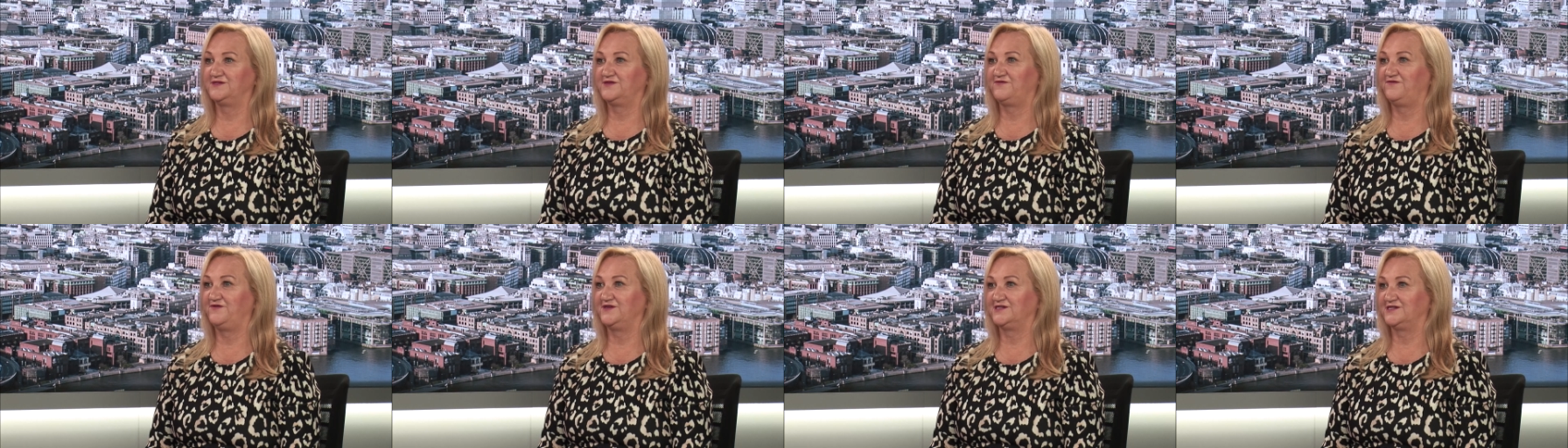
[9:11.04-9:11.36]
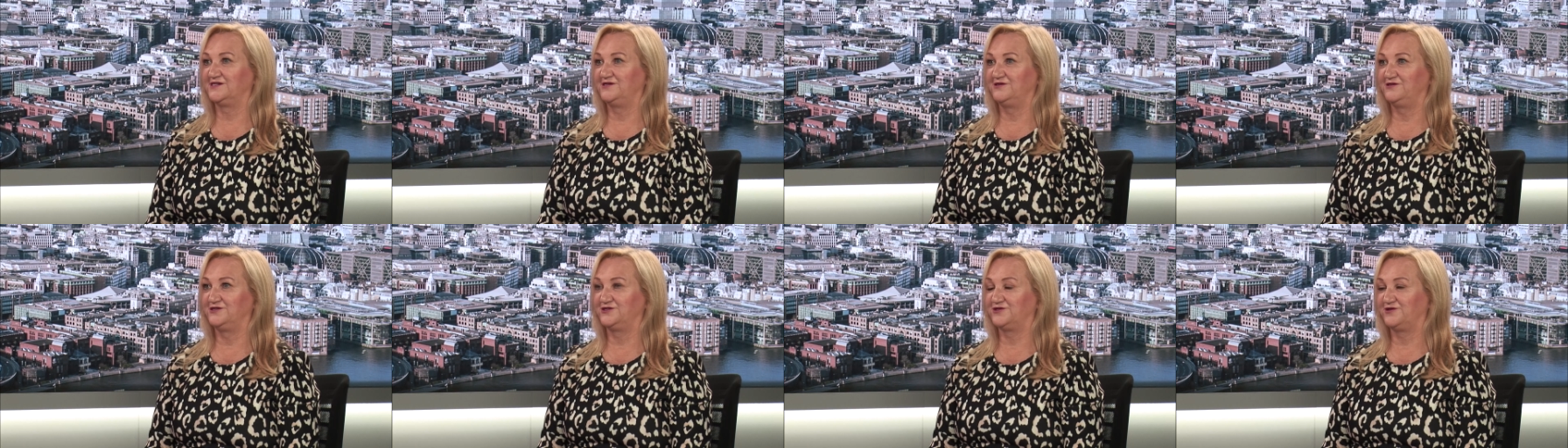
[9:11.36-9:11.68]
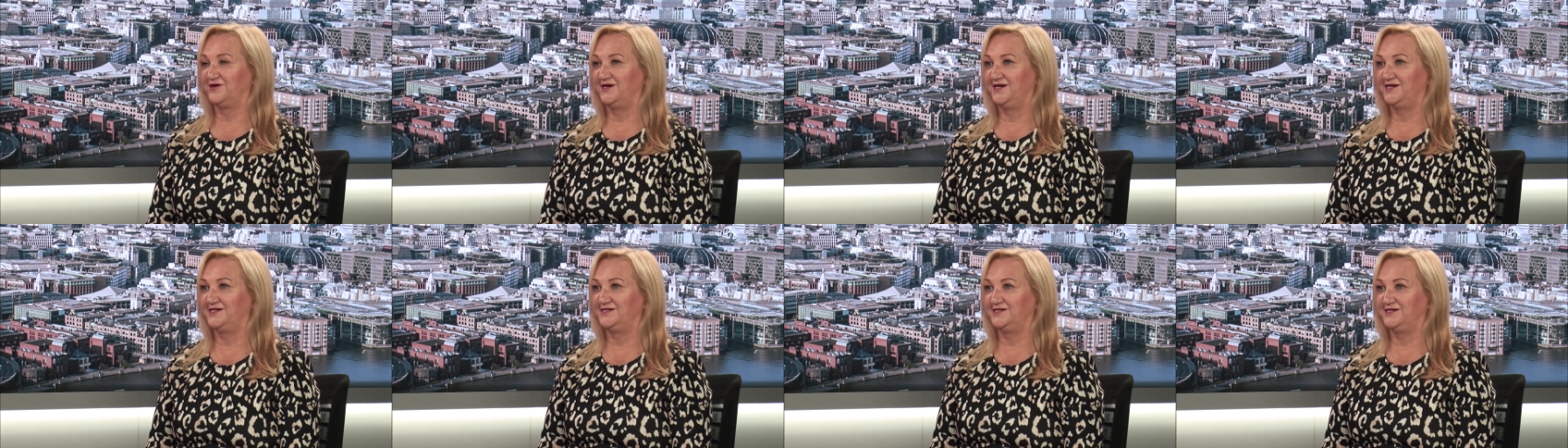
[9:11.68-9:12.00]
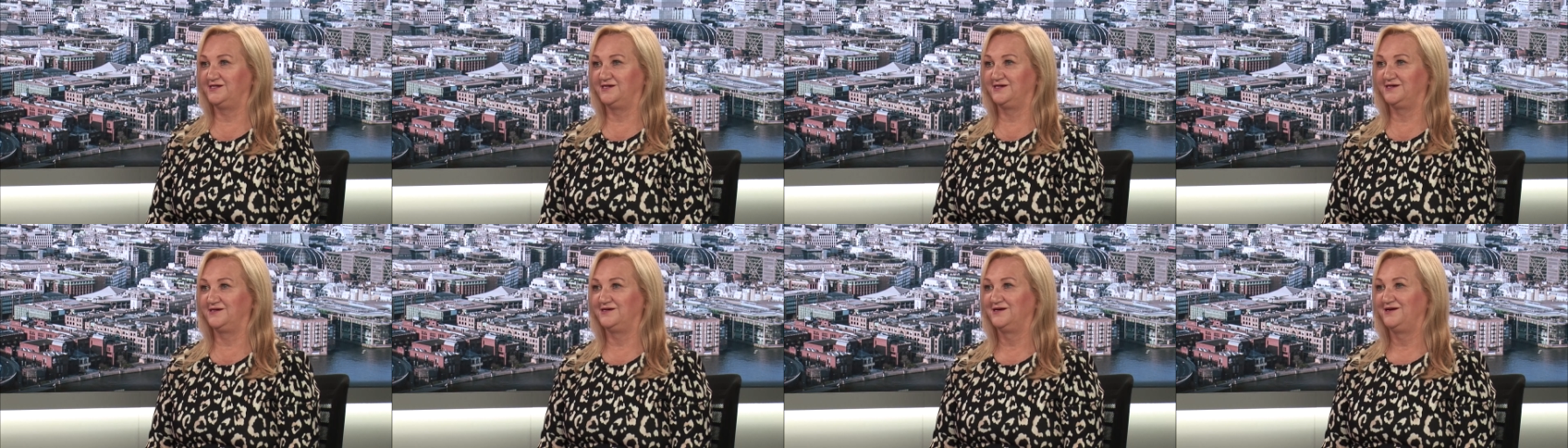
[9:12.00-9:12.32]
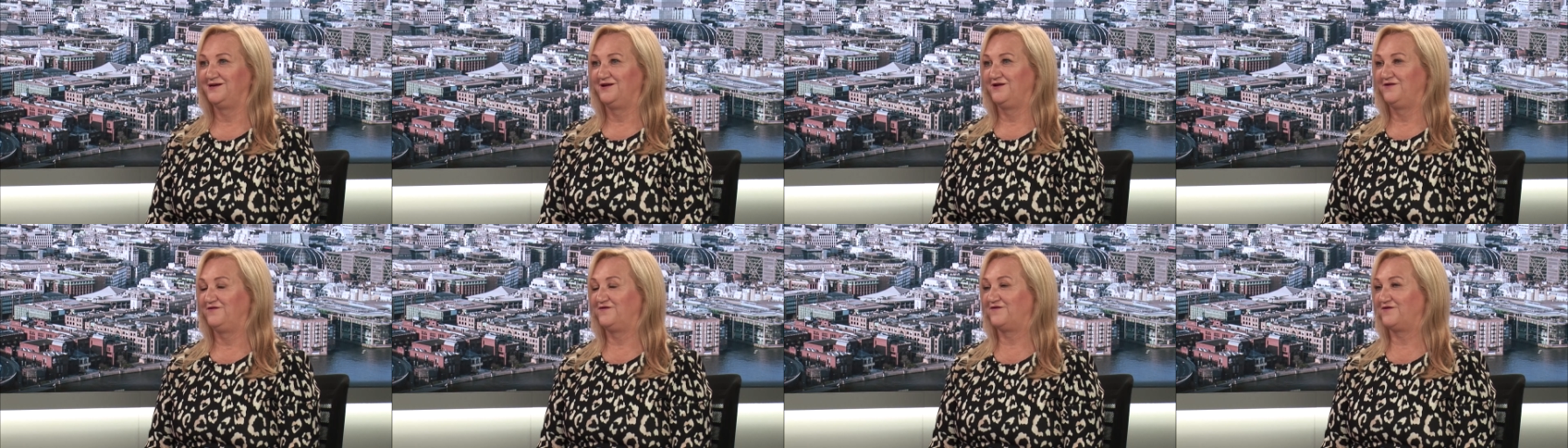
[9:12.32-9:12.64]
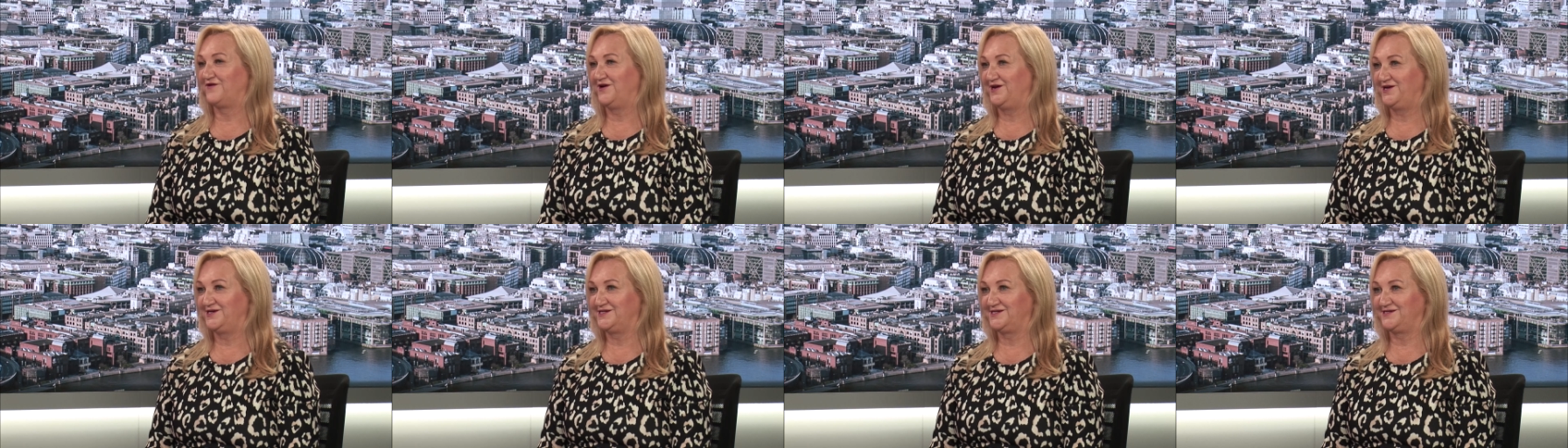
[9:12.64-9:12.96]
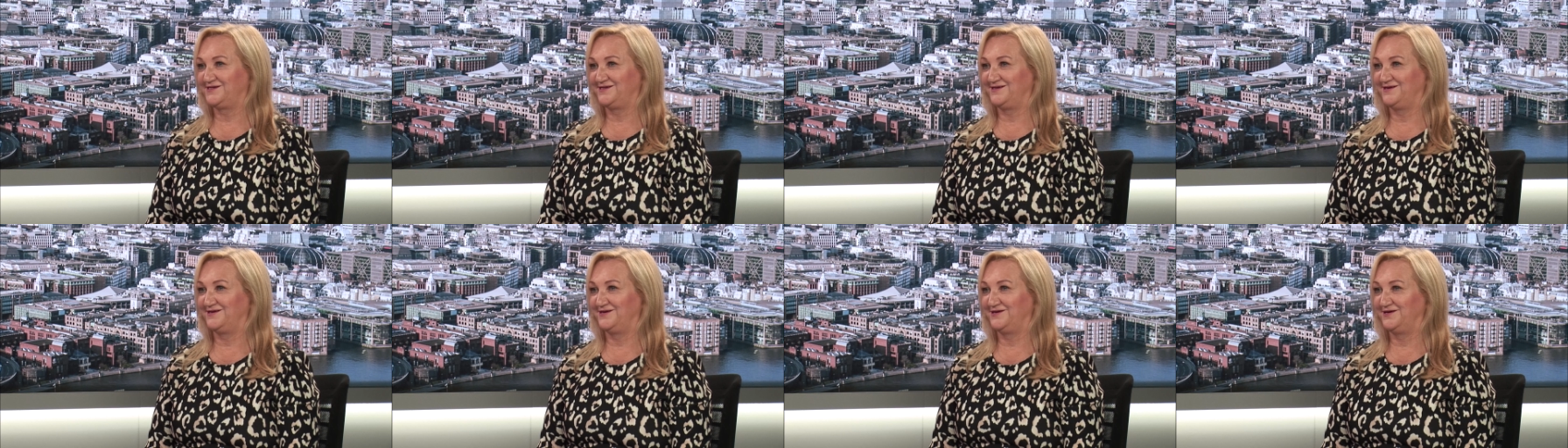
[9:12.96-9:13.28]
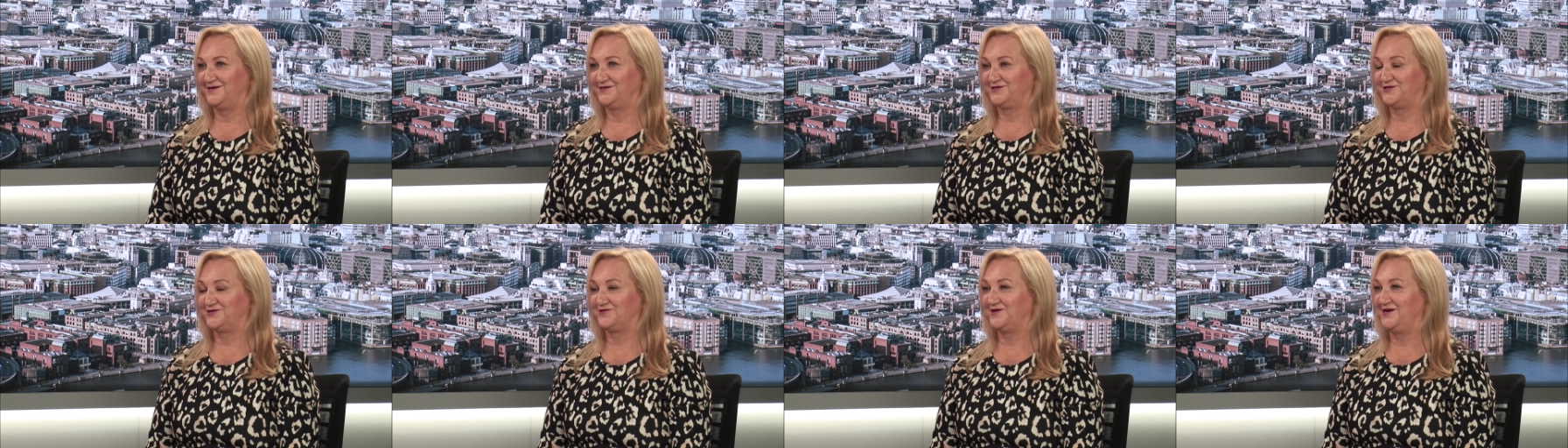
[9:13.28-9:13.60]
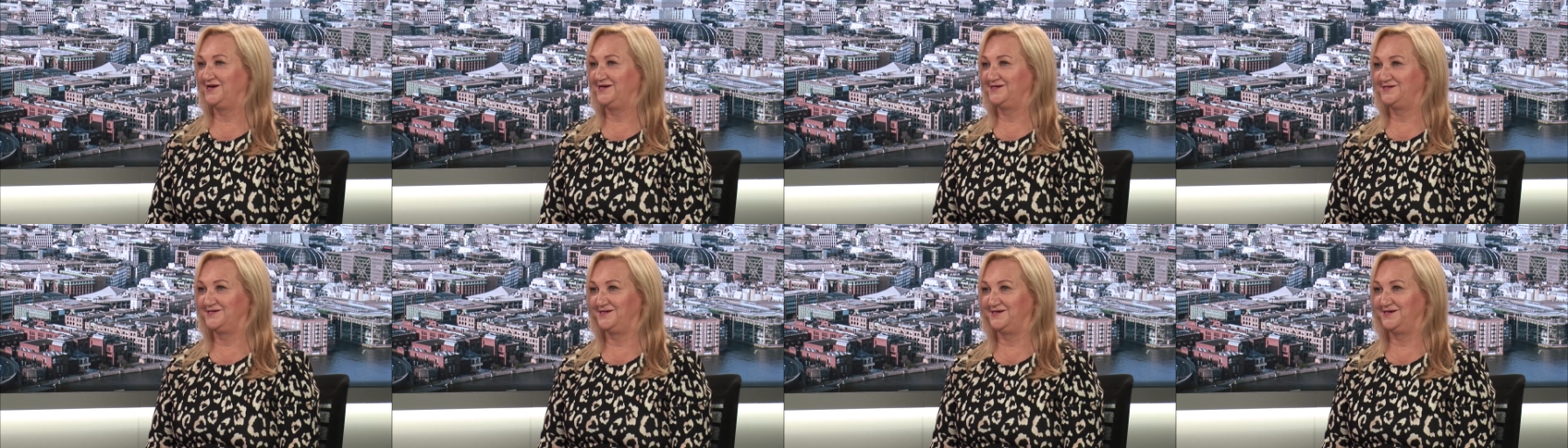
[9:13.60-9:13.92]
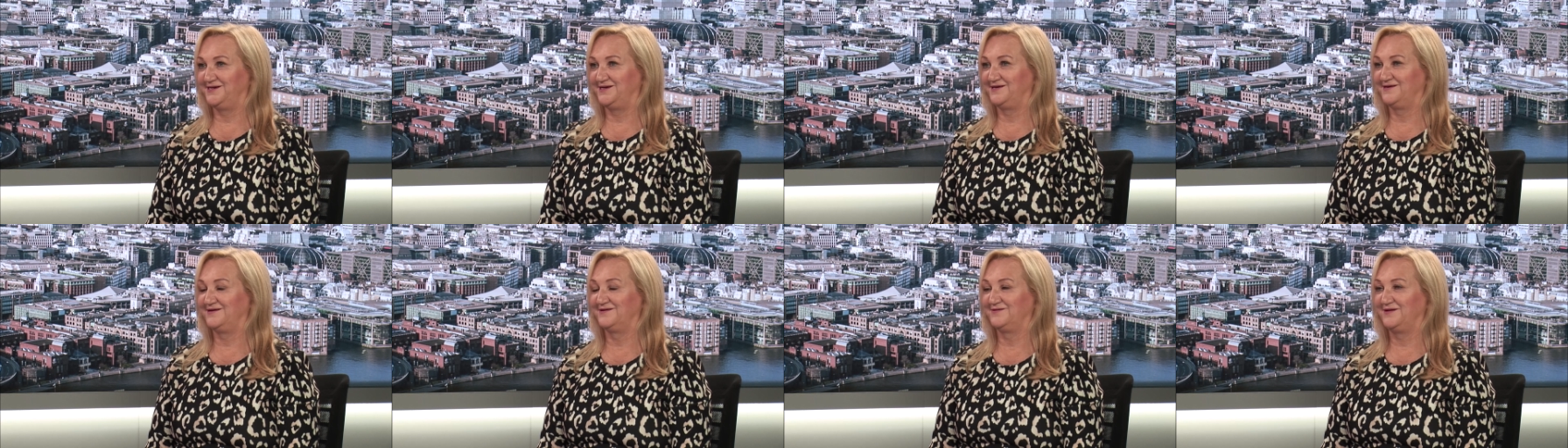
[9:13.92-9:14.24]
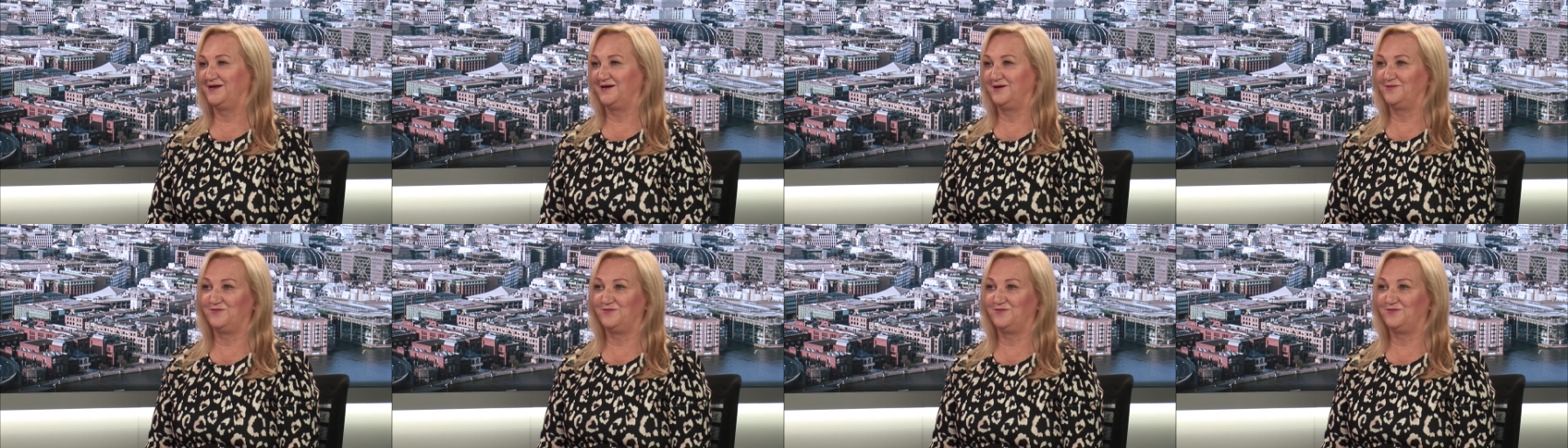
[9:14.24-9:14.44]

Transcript: physical trading, freight trading,